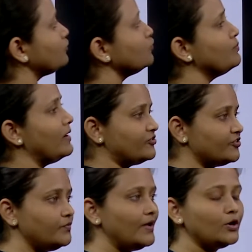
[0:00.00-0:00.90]
to
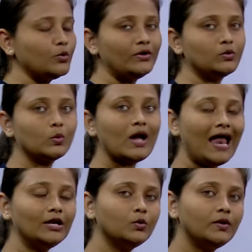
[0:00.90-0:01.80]
measure, we are going to
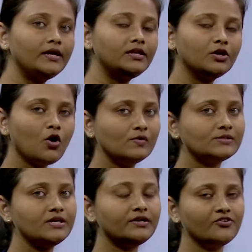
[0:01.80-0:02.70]
calculate the
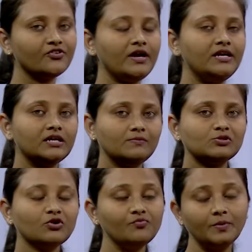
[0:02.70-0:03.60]
concentration in
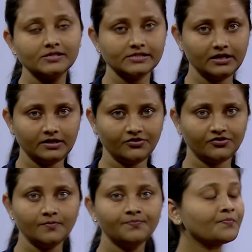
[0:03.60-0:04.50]
terms of
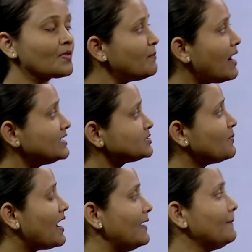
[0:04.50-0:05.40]
percentage, mass
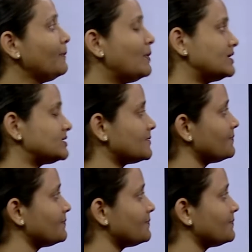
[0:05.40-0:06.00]
by mass.